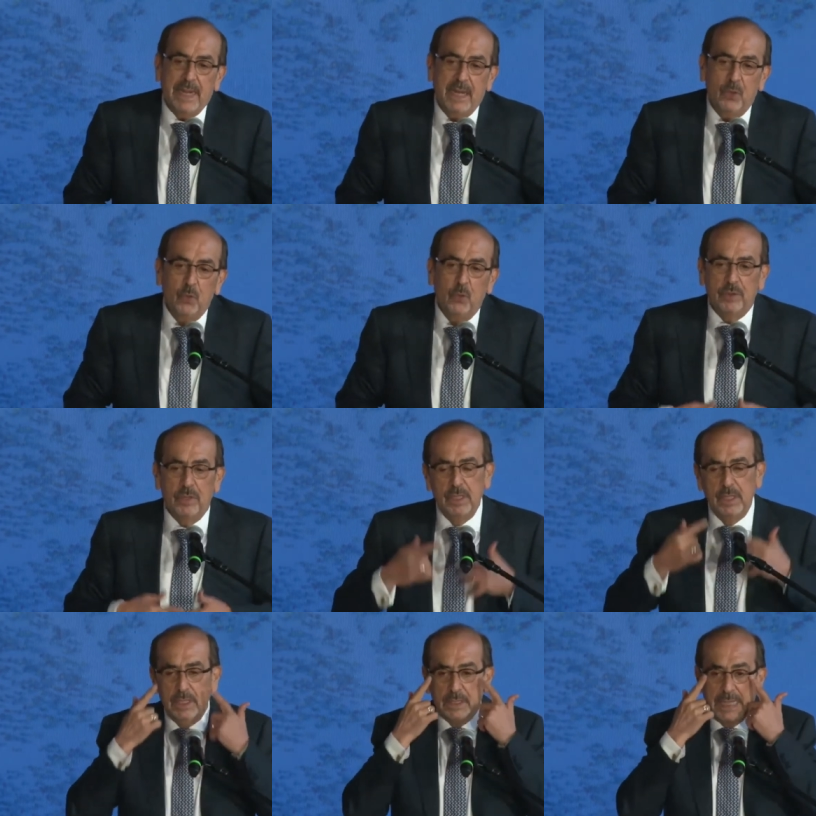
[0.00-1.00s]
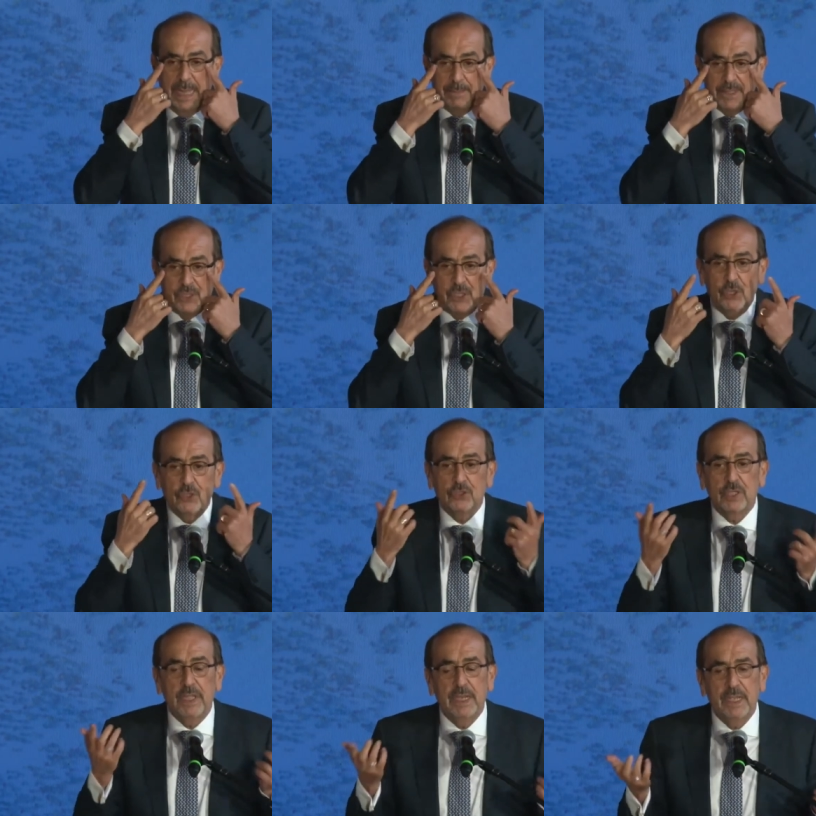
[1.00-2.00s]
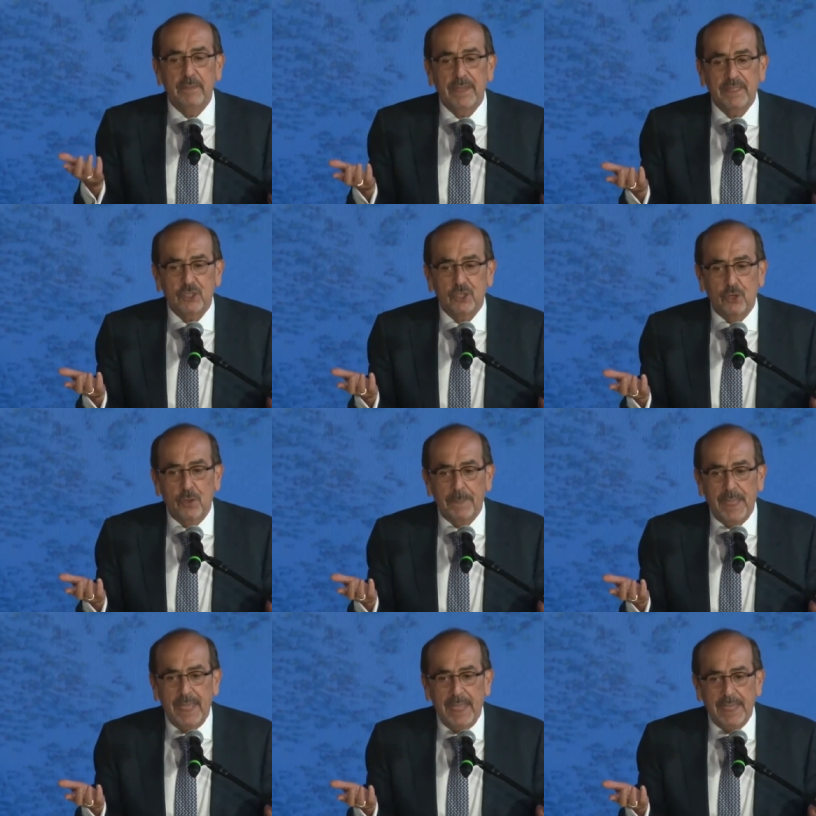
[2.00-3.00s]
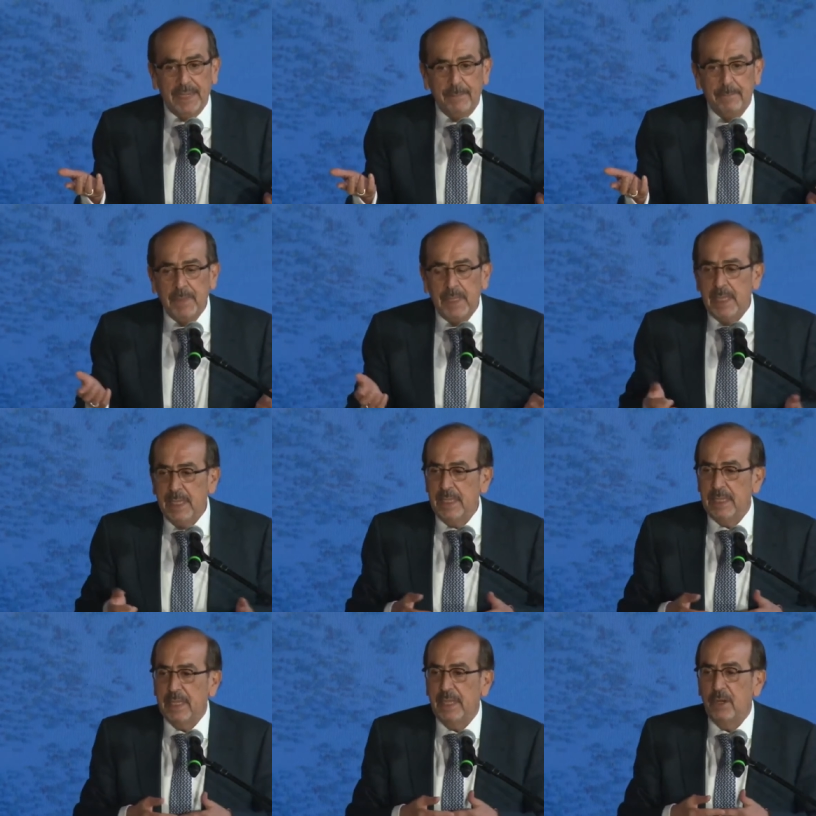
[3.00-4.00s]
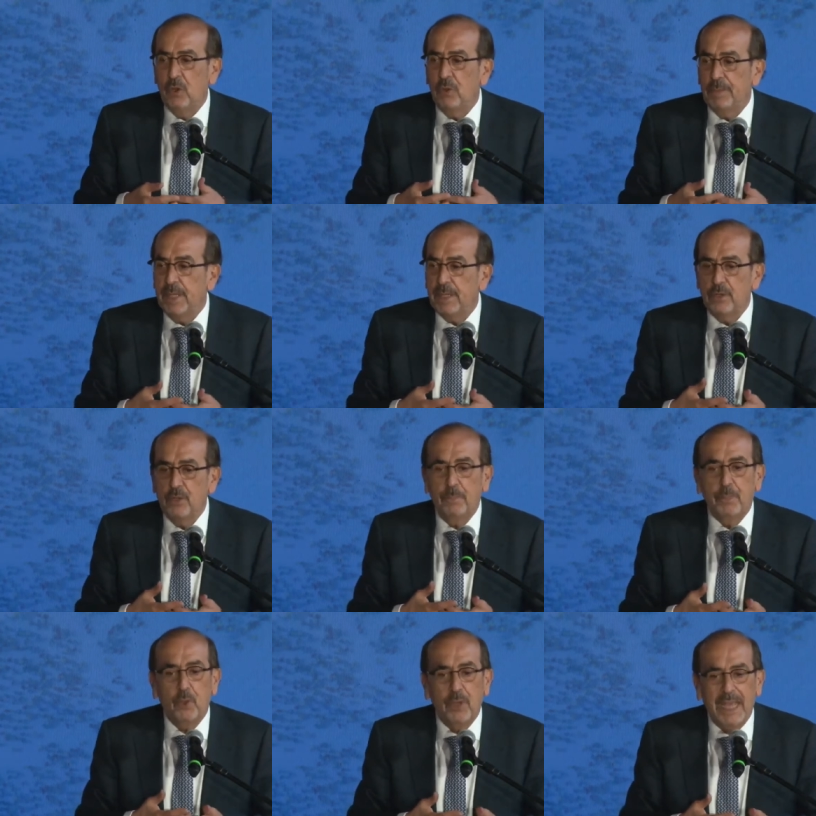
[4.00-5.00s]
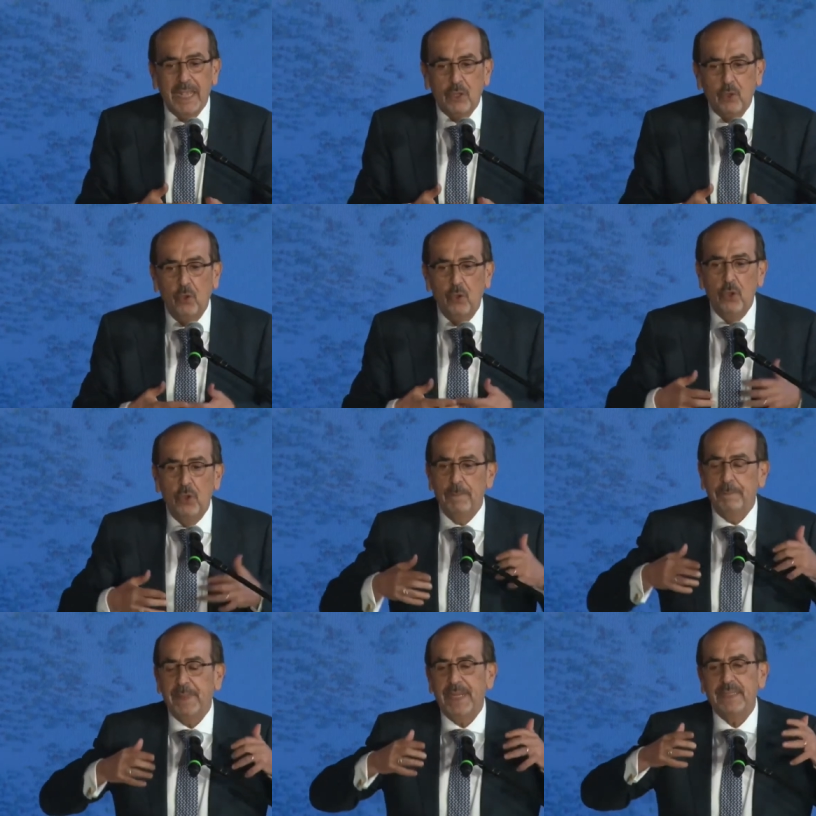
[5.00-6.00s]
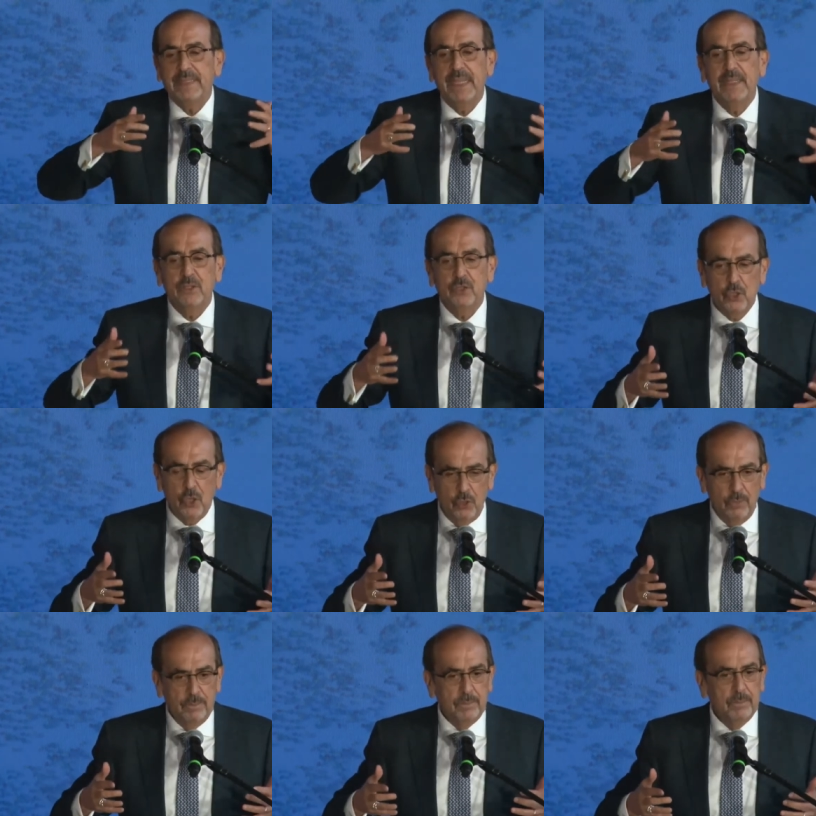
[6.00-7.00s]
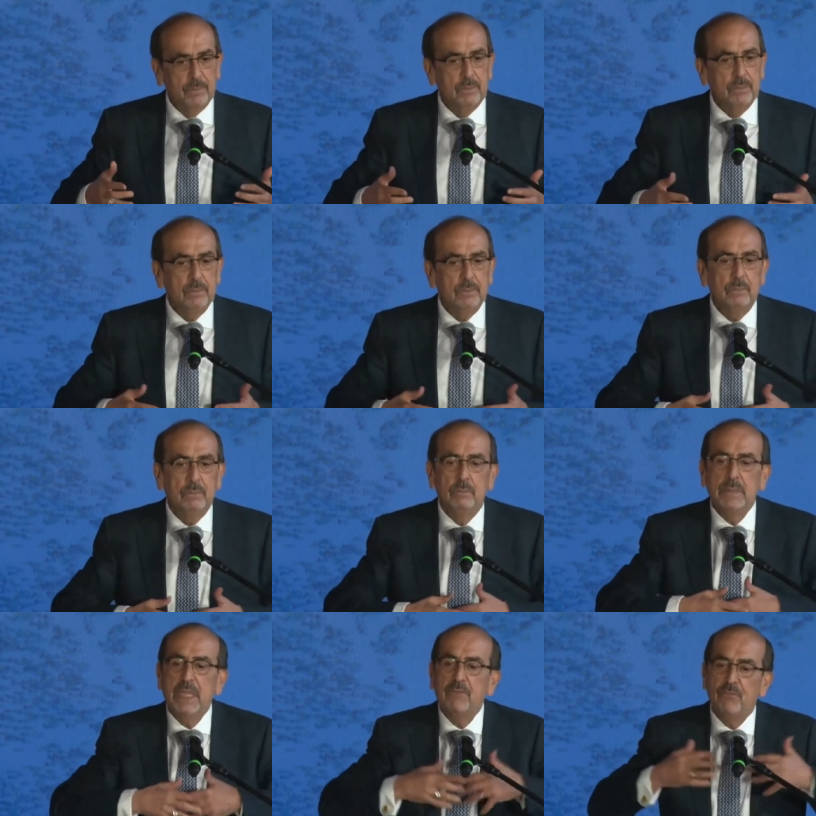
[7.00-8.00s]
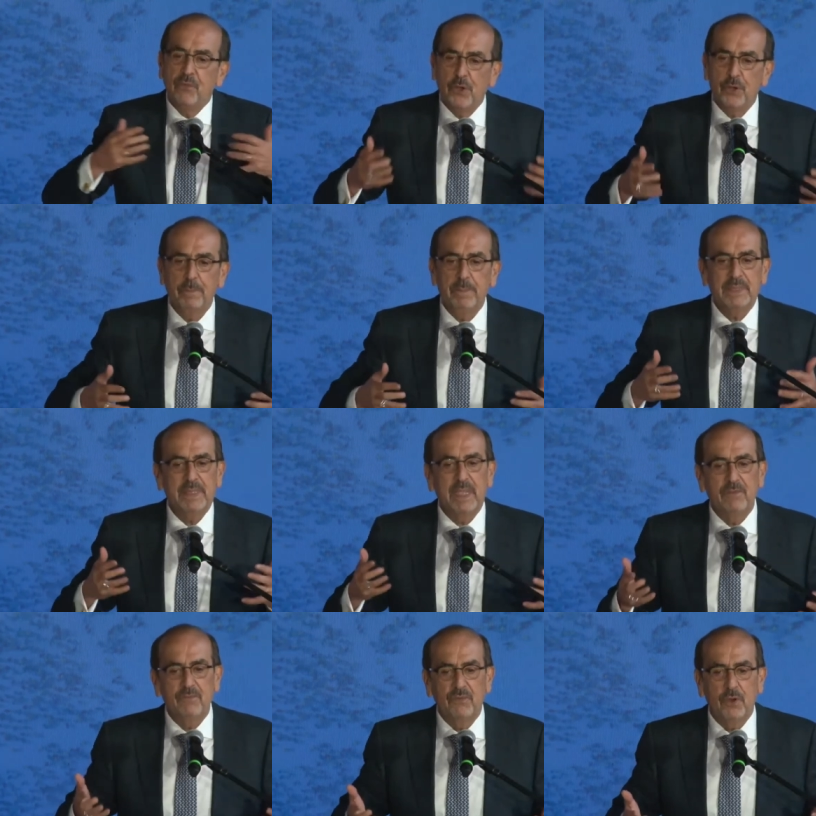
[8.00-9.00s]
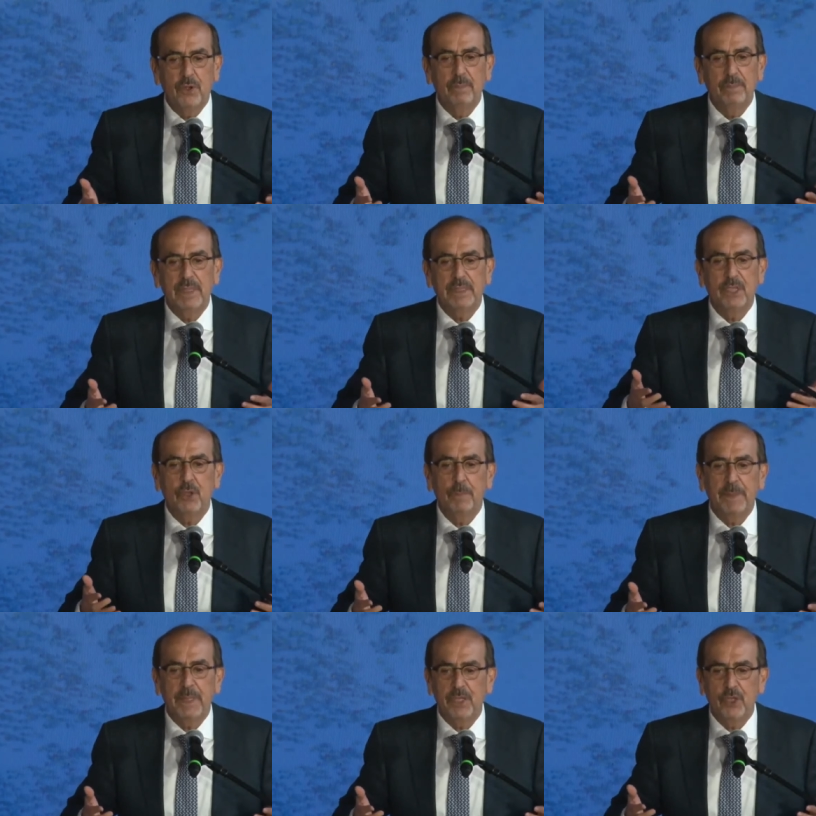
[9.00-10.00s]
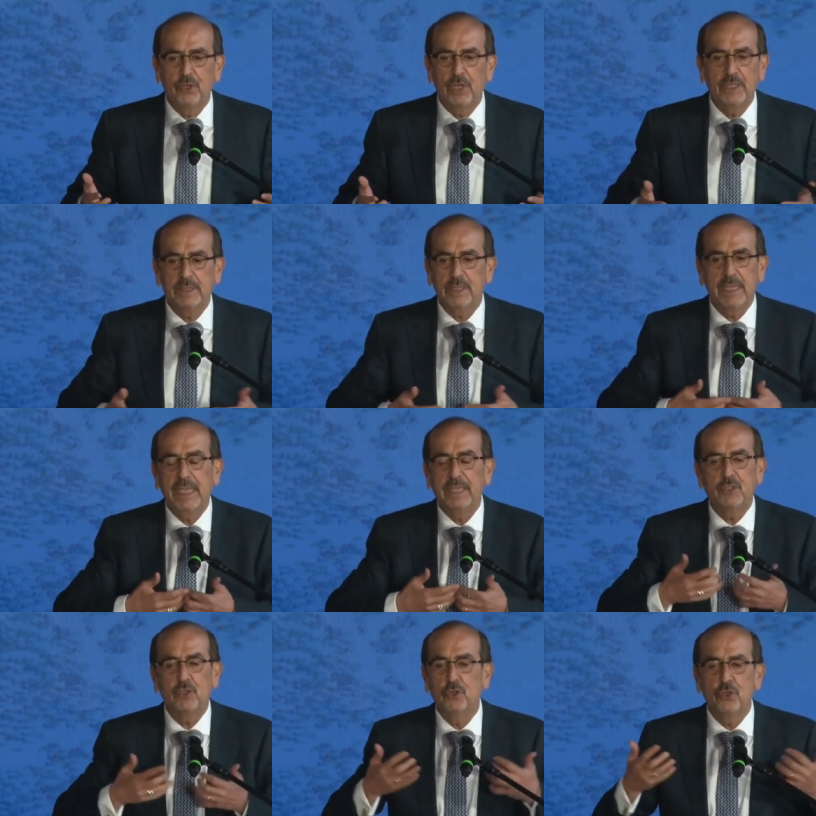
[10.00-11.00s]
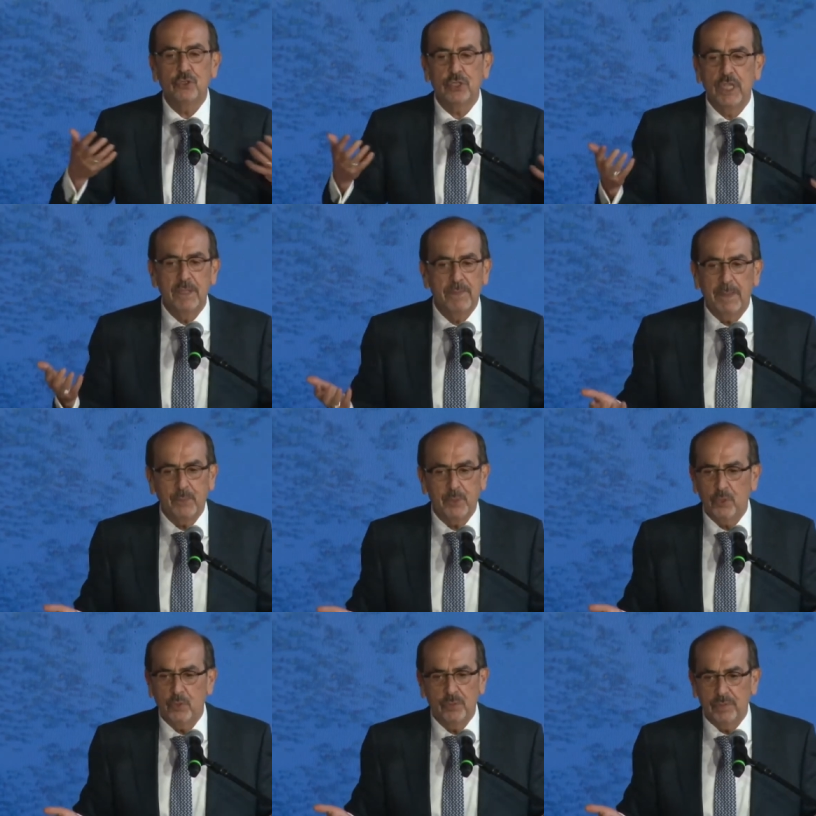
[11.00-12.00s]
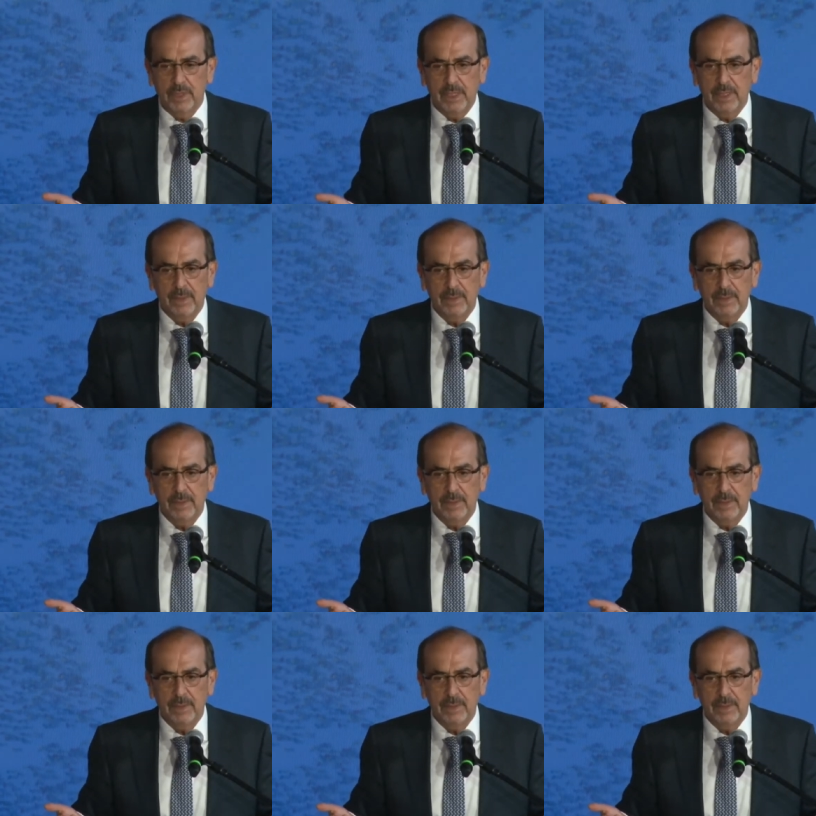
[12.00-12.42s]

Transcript: sight, she was pregnant, she would lose sight completely if she gives birth, and the Polish government presented all the documents and opinions,